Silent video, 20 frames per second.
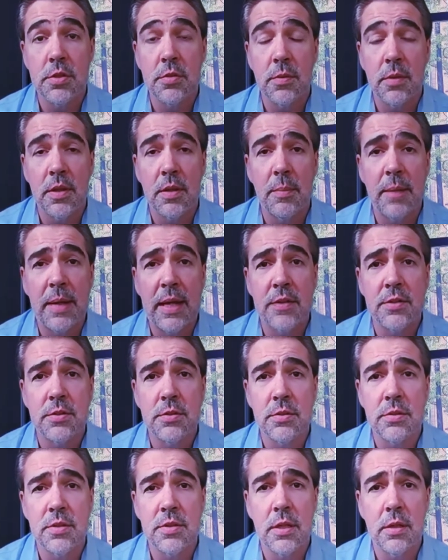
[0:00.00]
He's one of the
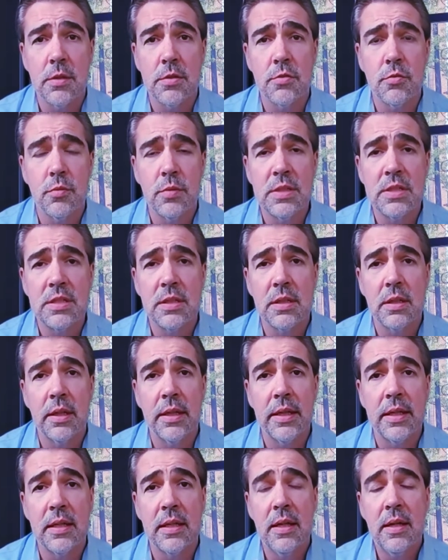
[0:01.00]
pastors there. He's
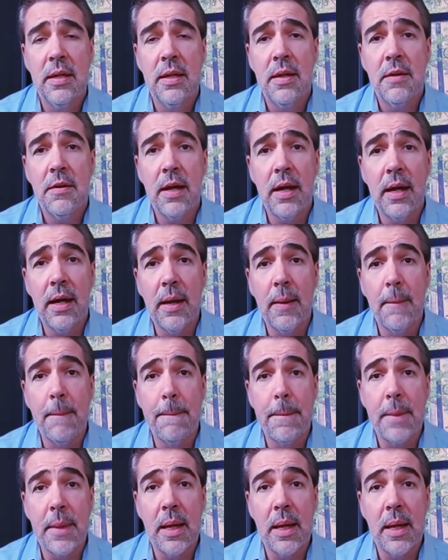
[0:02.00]
recently um,